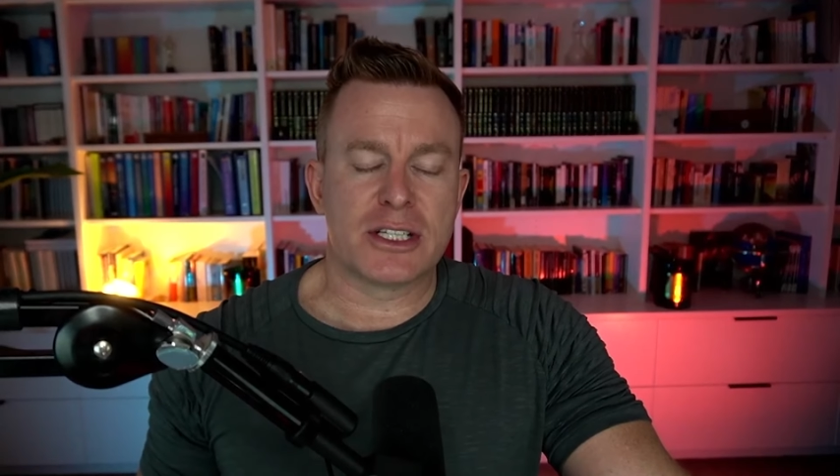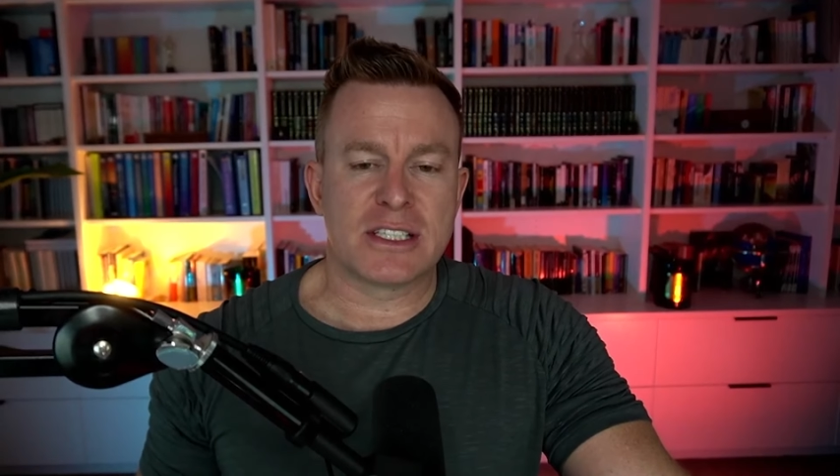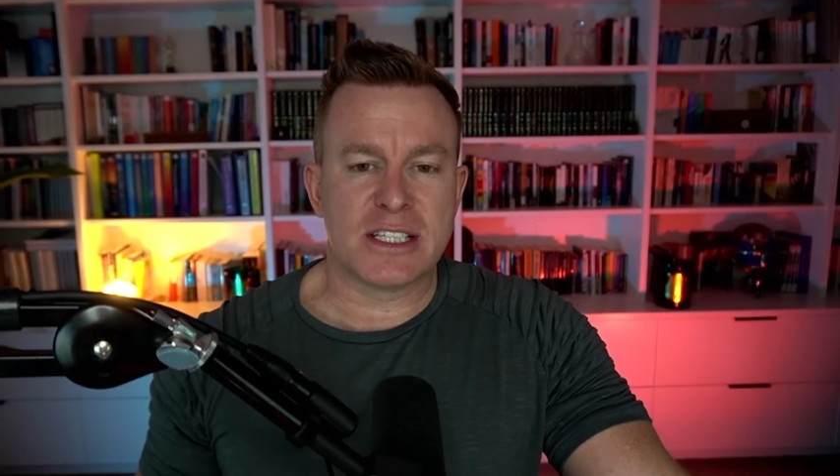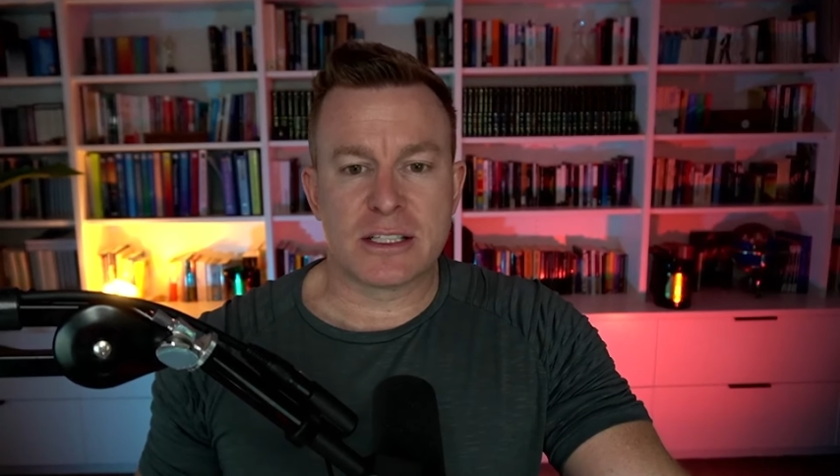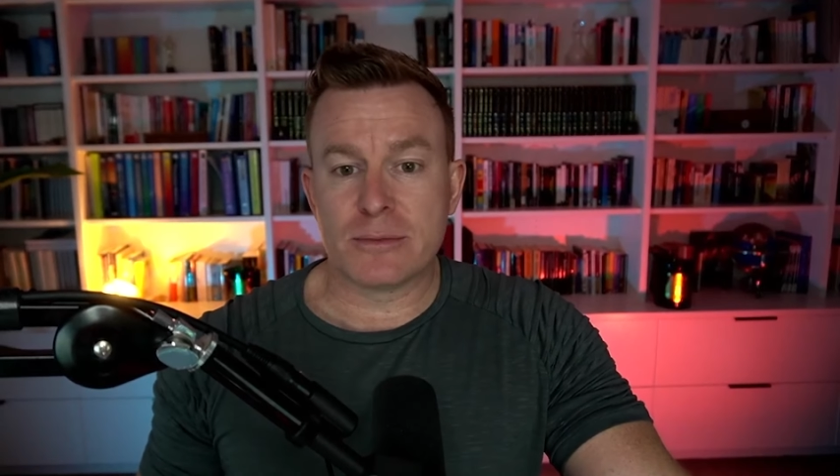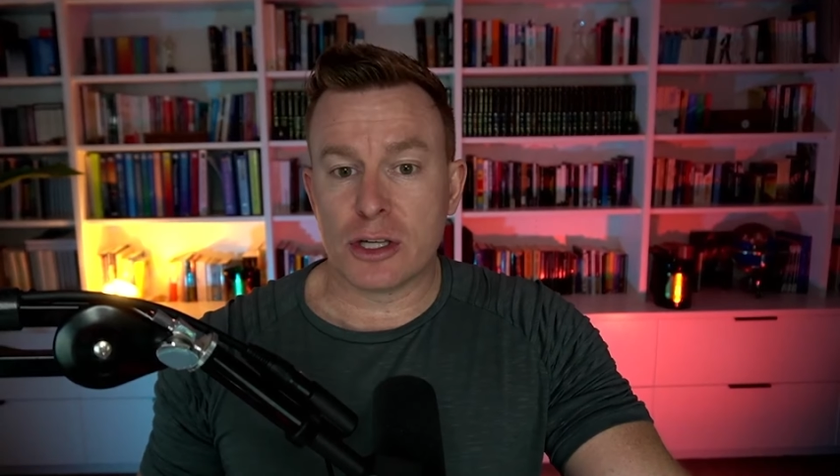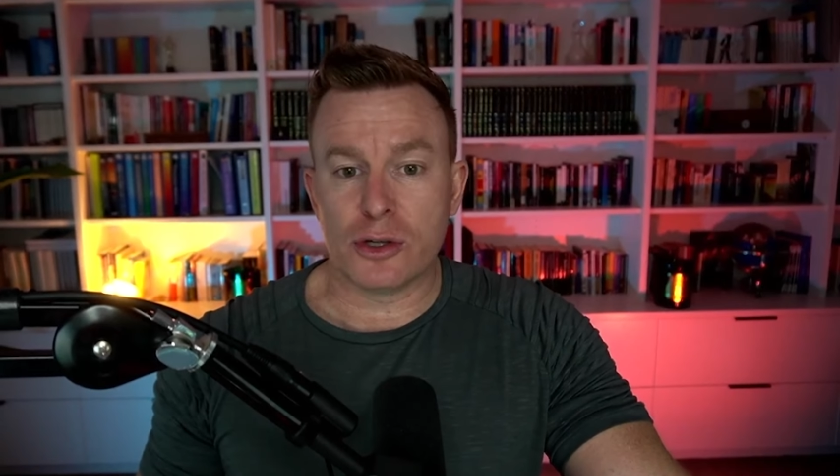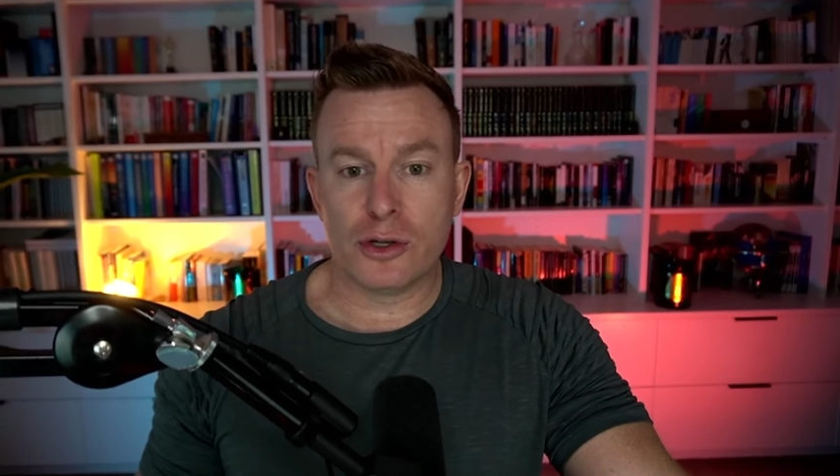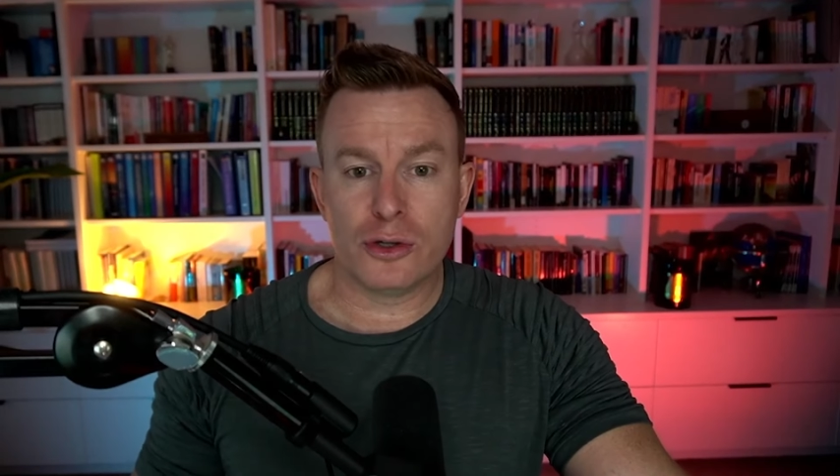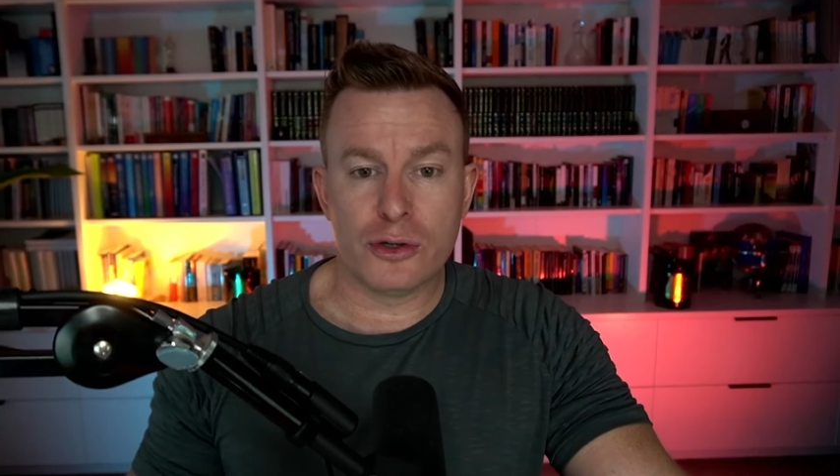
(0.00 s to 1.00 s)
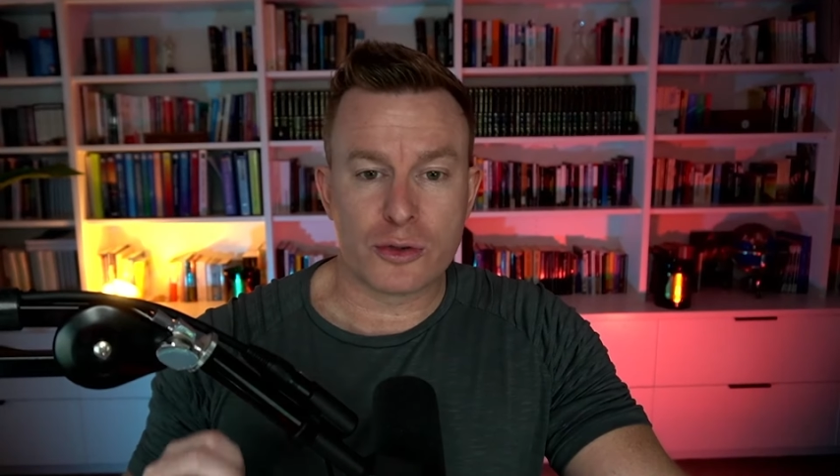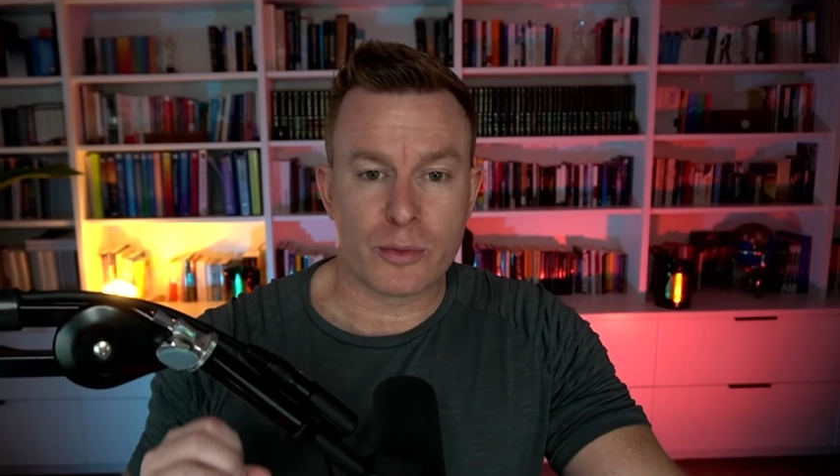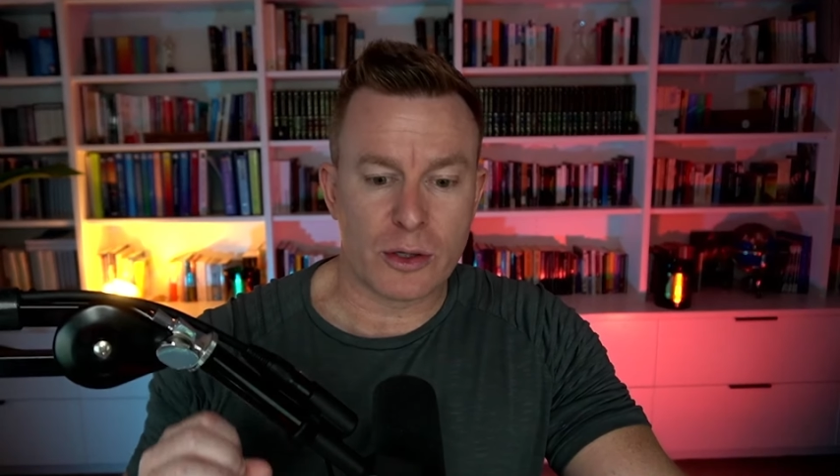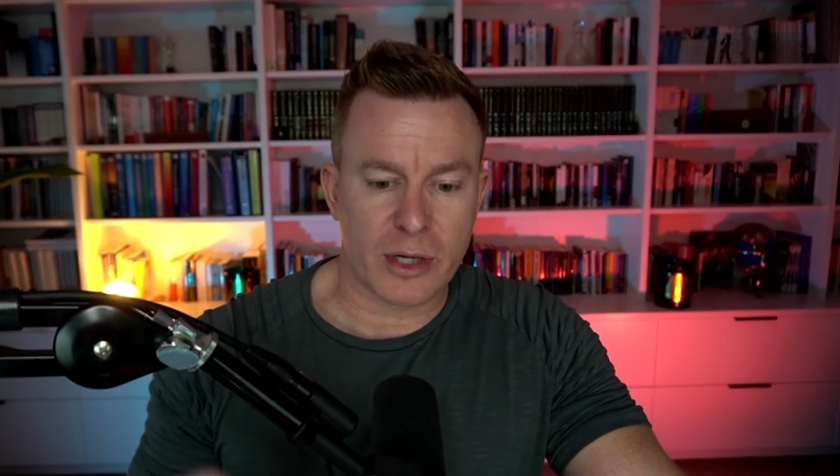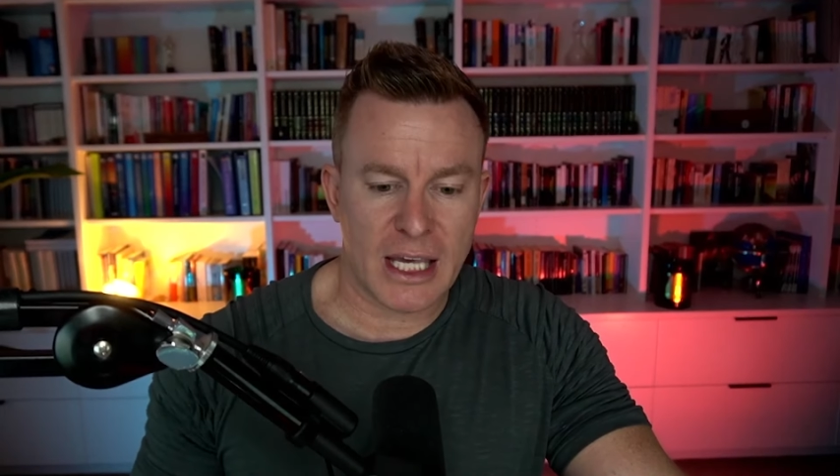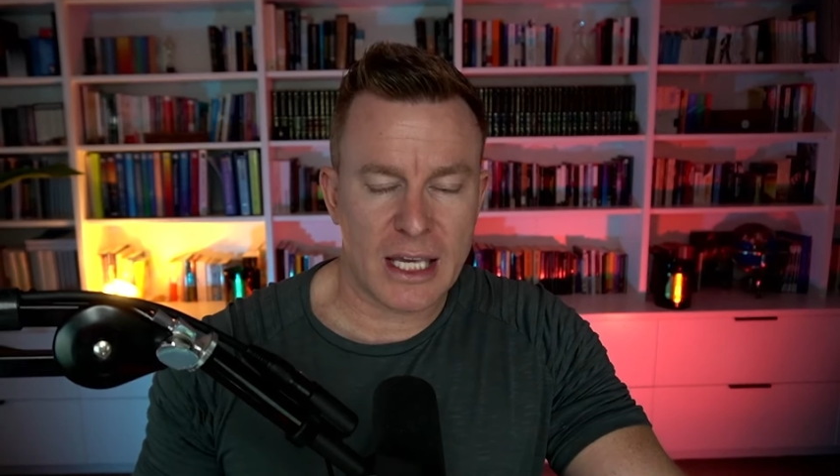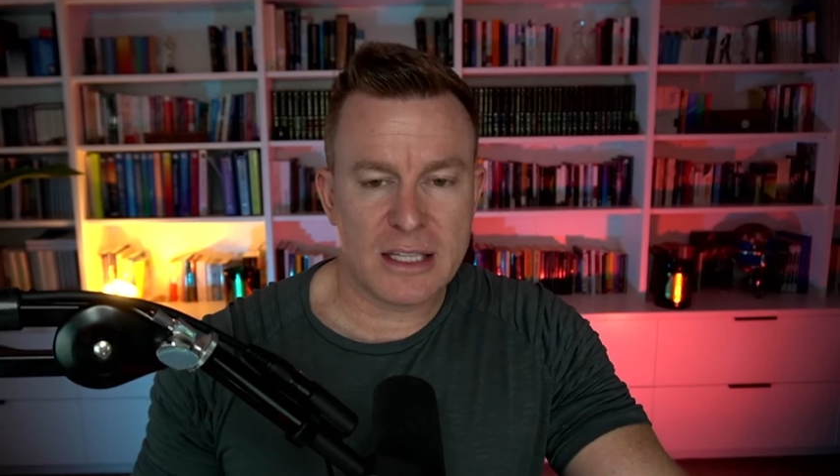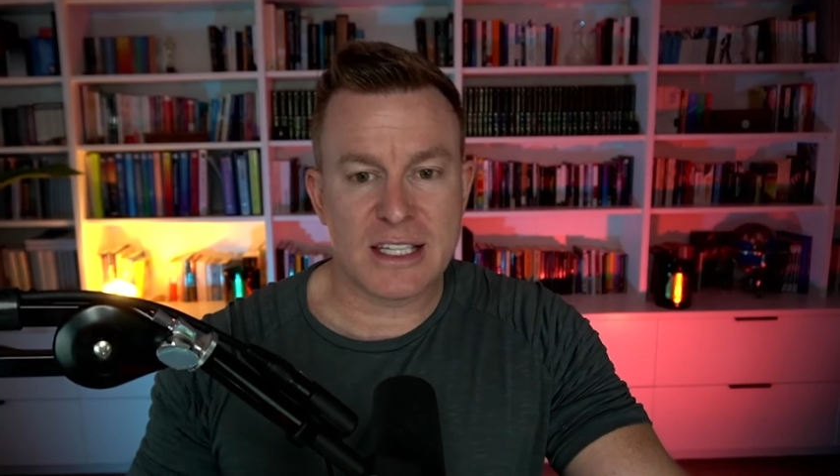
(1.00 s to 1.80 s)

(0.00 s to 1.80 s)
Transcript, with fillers: systems that you use with your kids,